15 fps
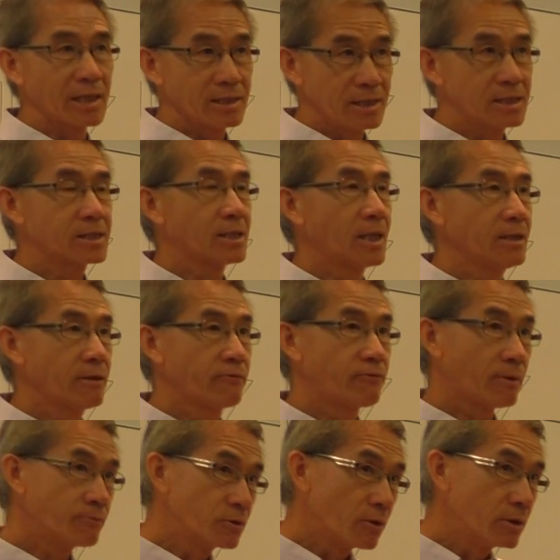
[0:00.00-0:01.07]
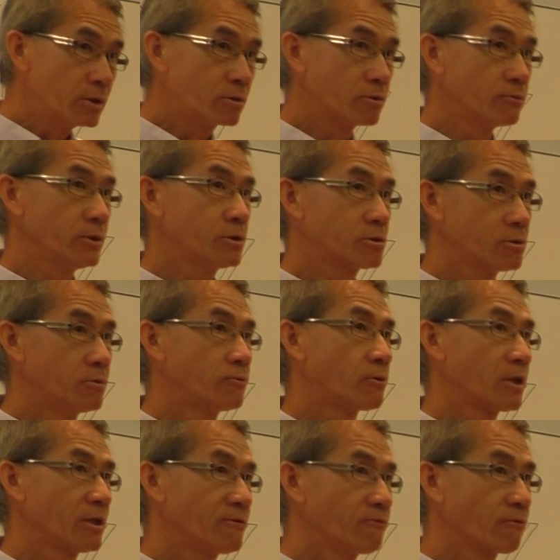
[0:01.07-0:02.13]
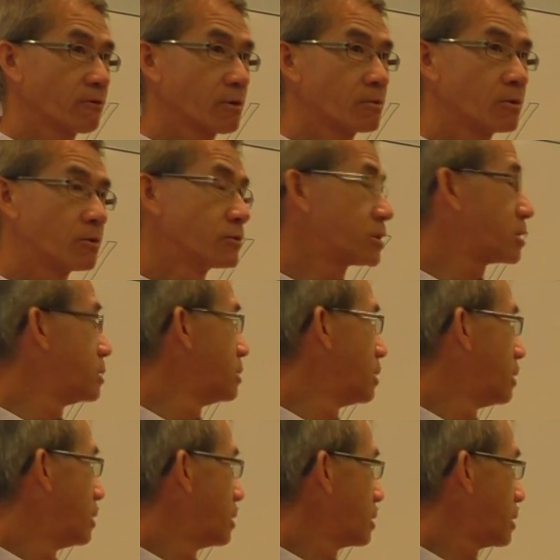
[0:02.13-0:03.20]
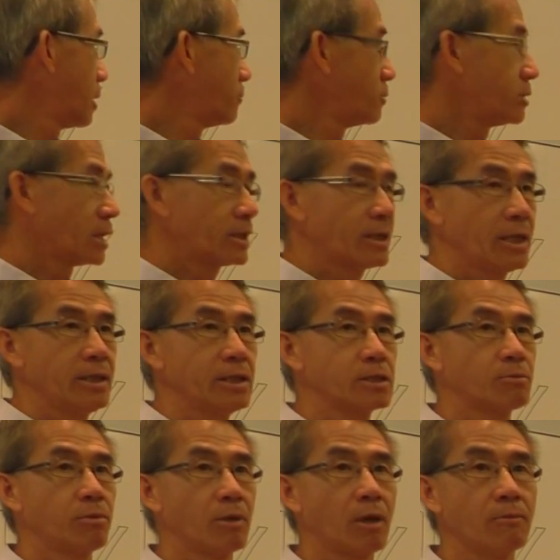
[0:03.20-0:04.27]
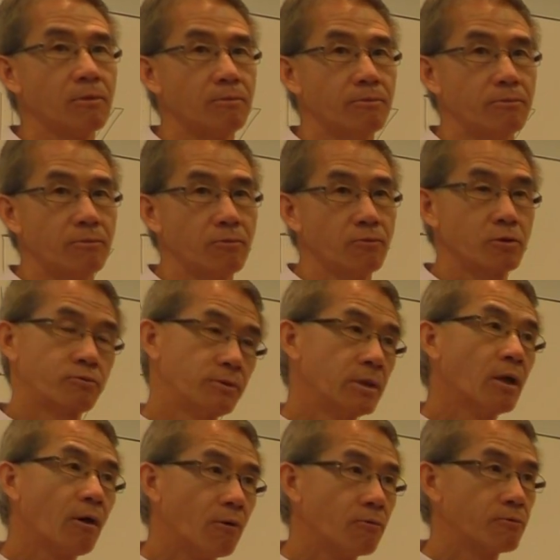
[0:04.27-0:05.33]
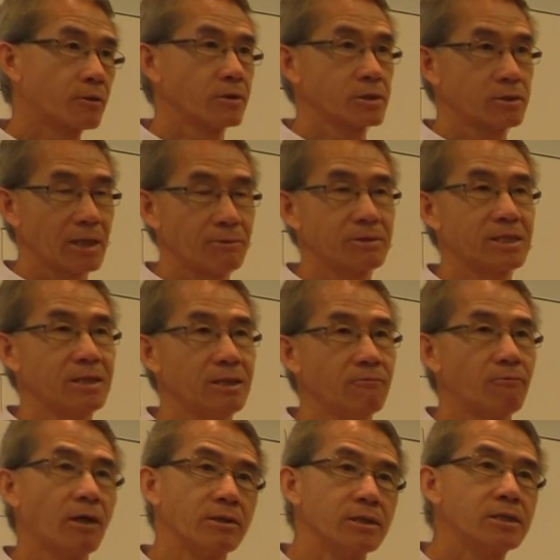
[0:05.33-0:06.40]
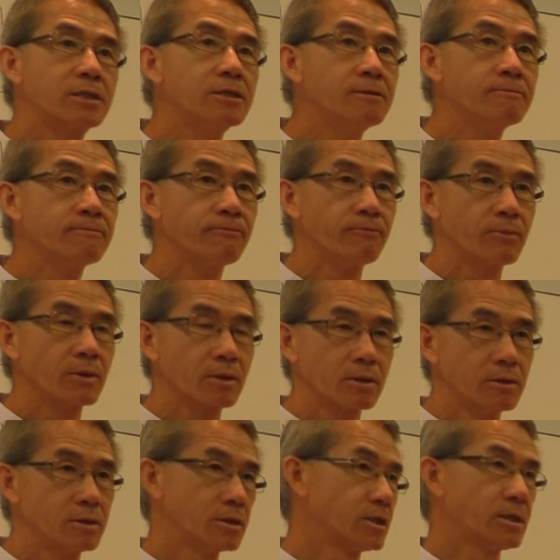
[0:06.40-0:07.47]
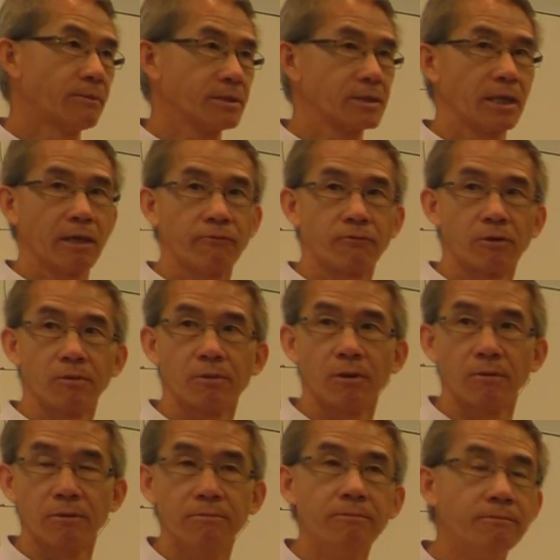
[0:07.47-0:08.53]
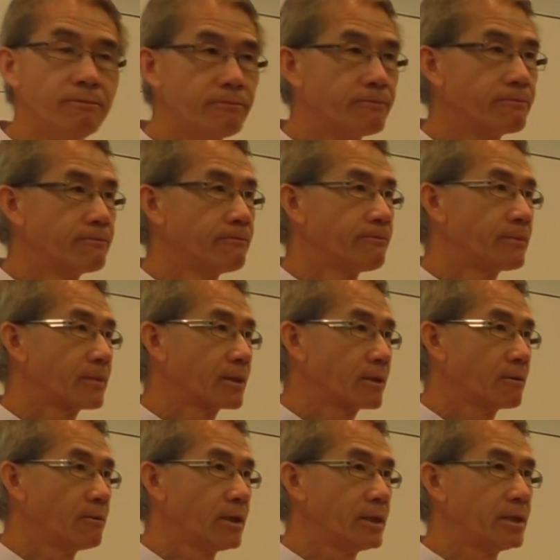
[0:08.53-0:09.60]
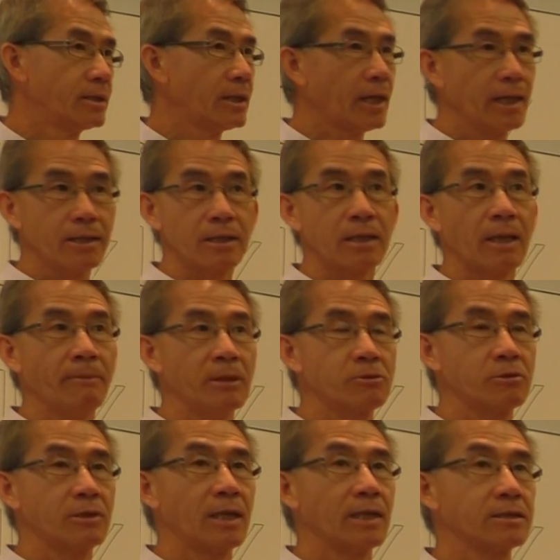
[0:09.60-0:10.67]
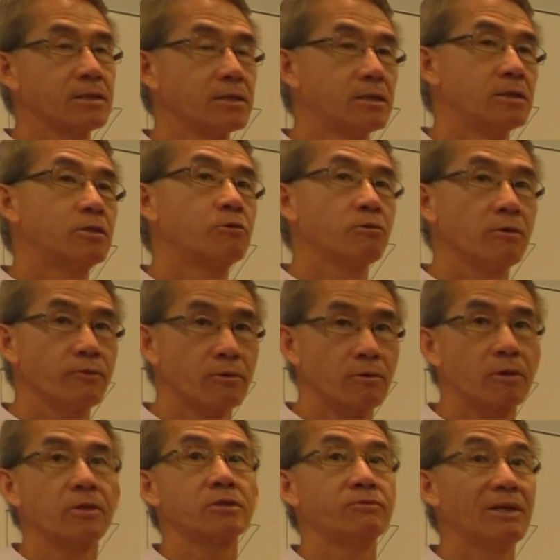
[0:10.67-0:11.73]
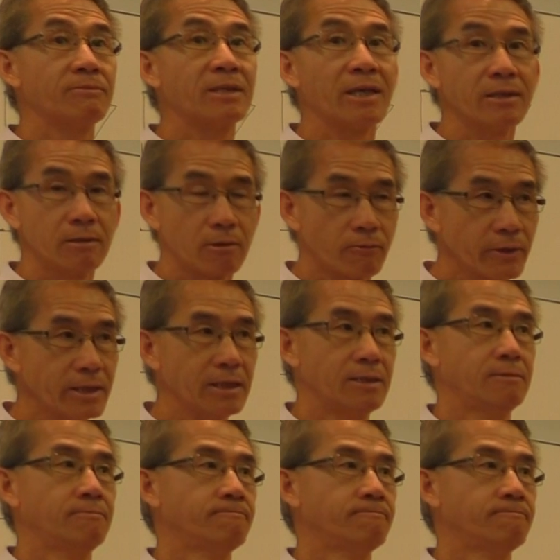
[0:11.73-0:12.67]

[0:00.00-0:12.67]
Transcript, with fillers: deciding from your intuition what are the variables that will dictate this problem, which we know because you have seen it once, same as the effort. Right. Then the dimension analysis is trivial because we have done it already.